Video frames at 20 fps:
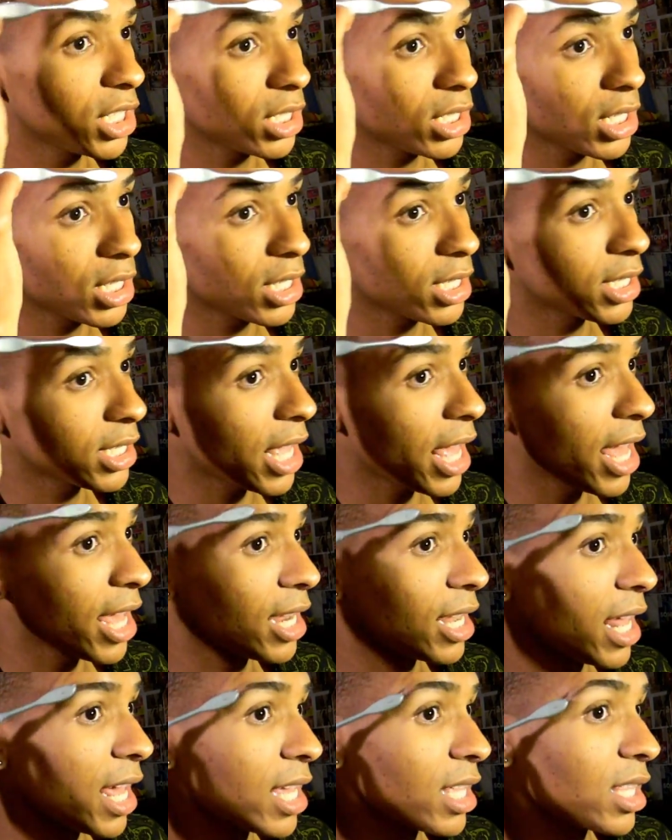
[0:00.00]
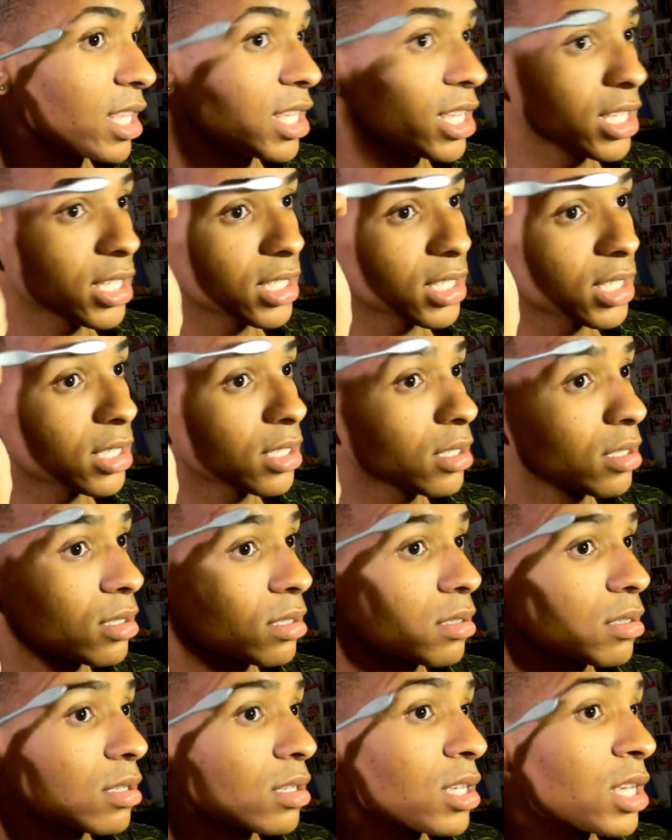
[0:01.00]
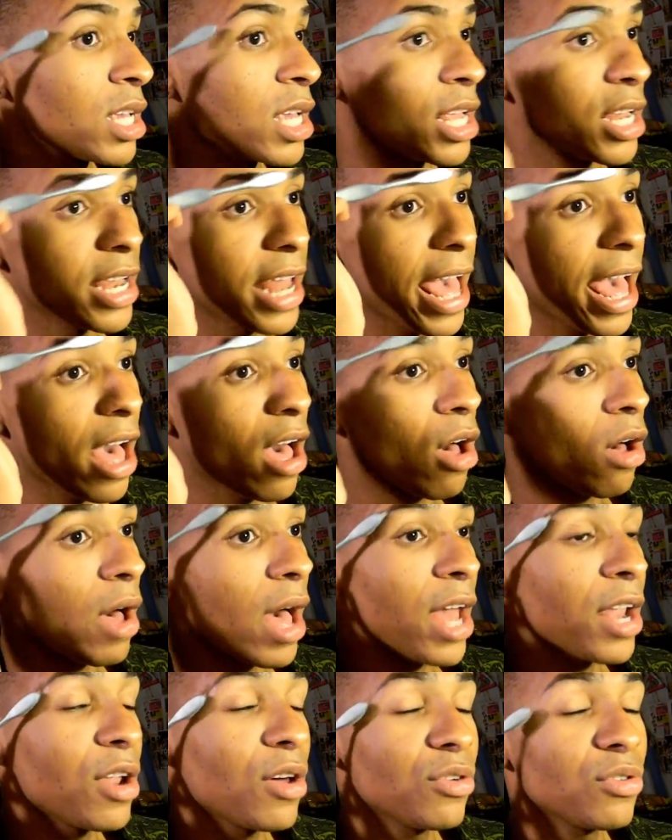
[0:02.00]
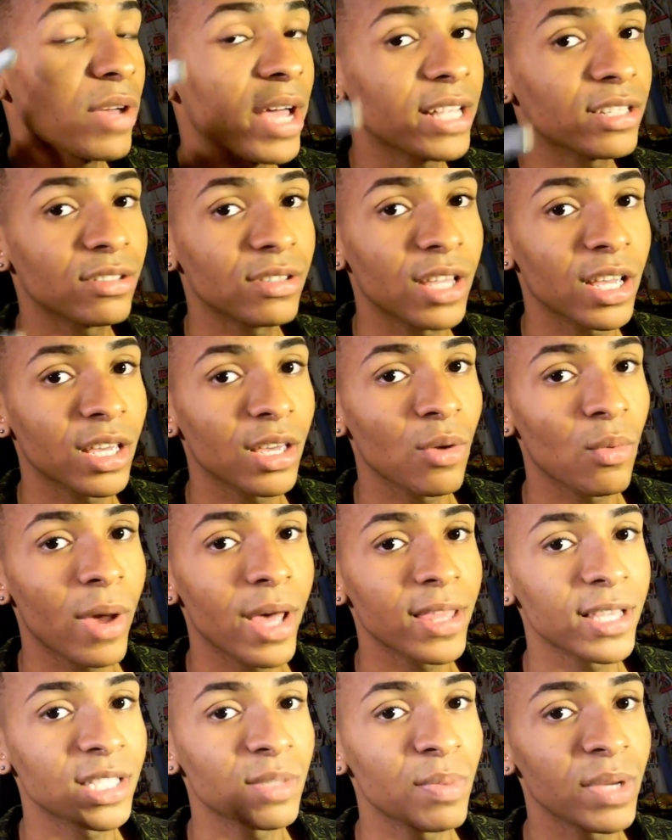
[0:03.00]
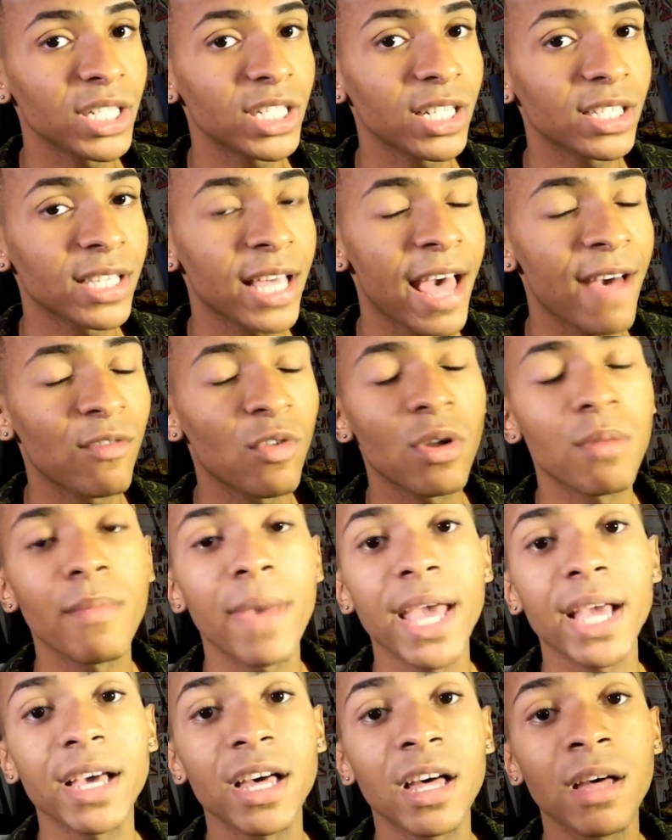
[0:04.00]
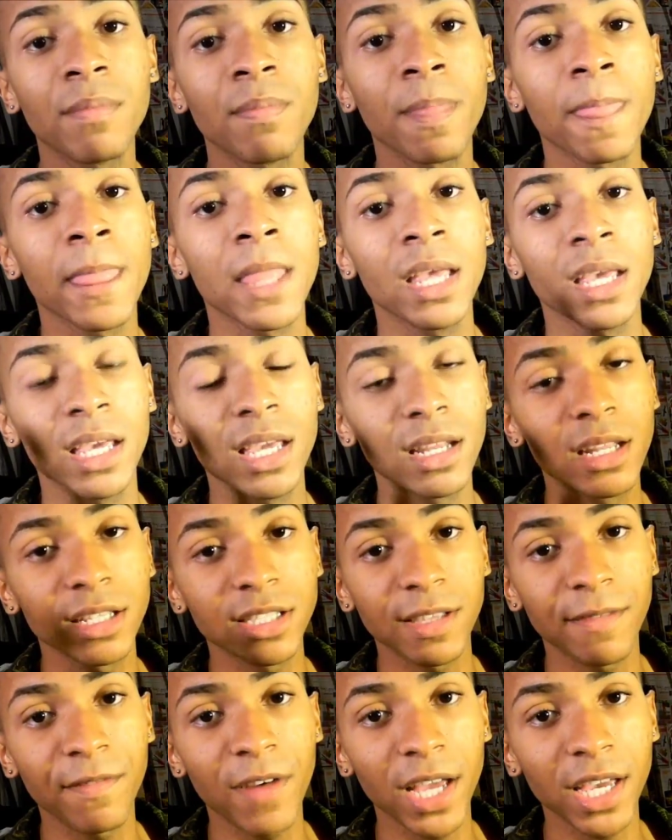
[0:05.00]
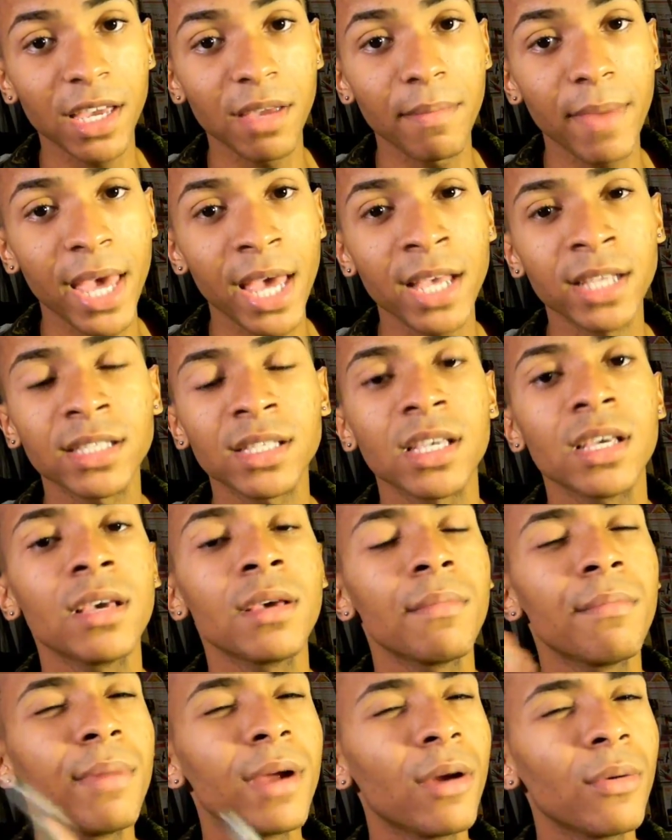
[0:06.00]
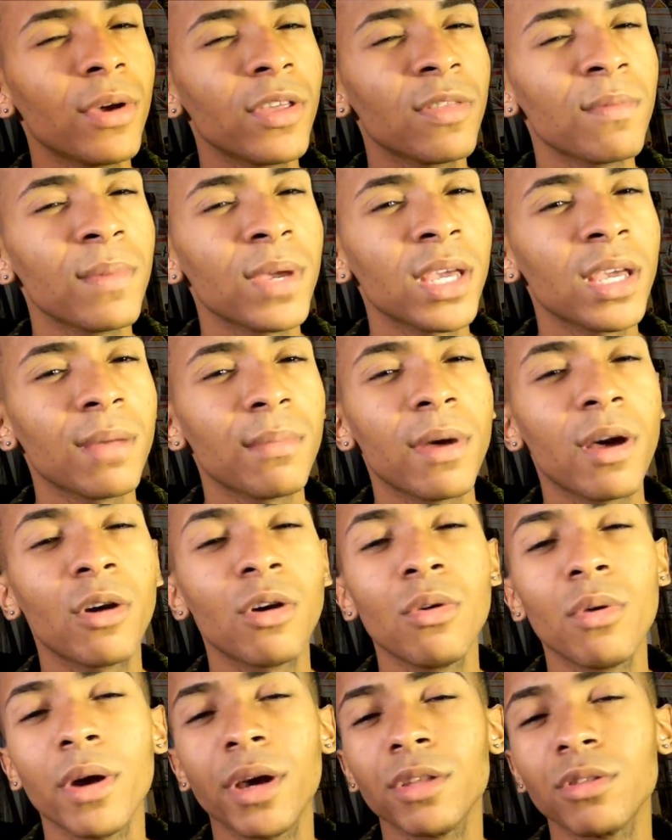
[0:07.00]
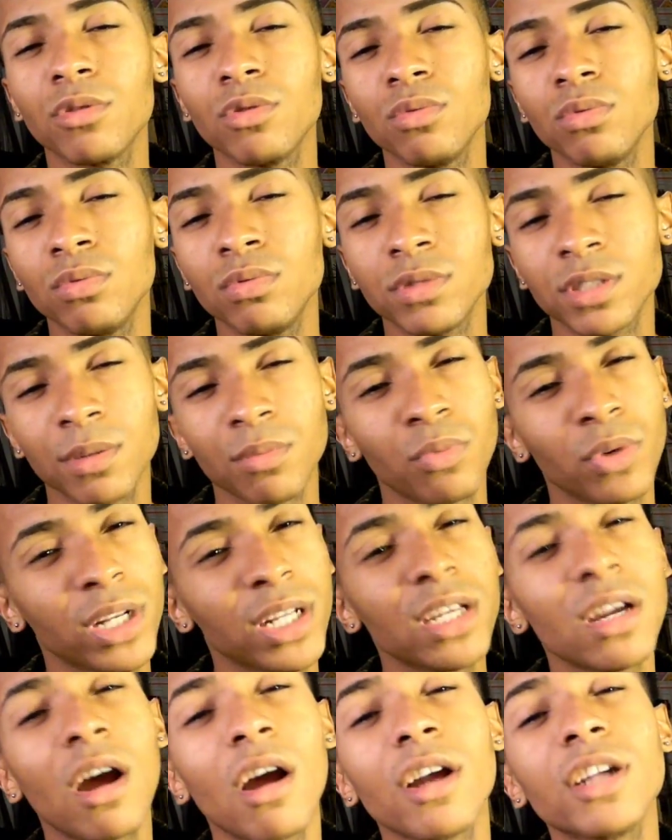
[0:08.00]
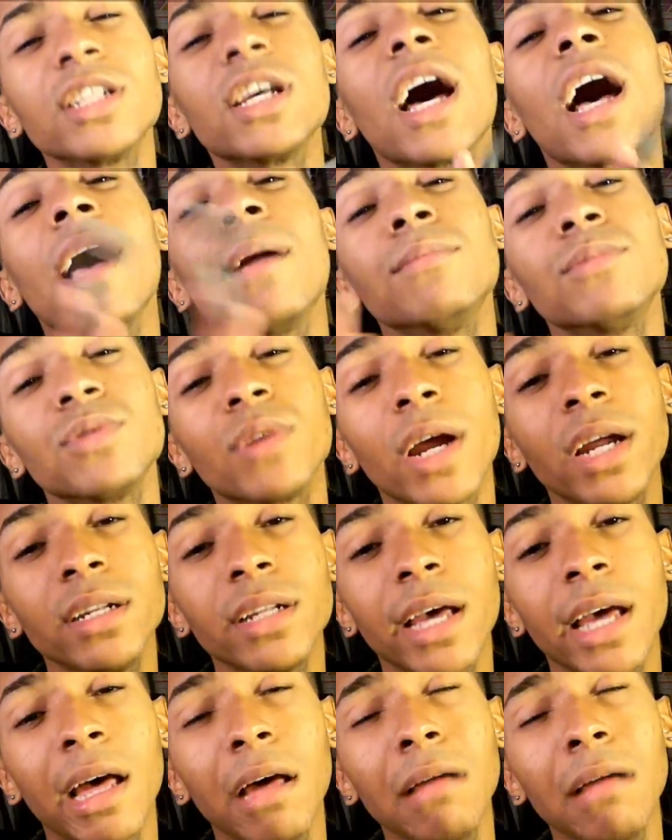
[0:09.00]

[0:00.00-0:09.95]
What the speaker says: it to the side like this. Now, I know you guys are thinking, why this bitch doesn't have on makeup. He looks a fucking mess. Bear with me, I'm going through some really hard times right now.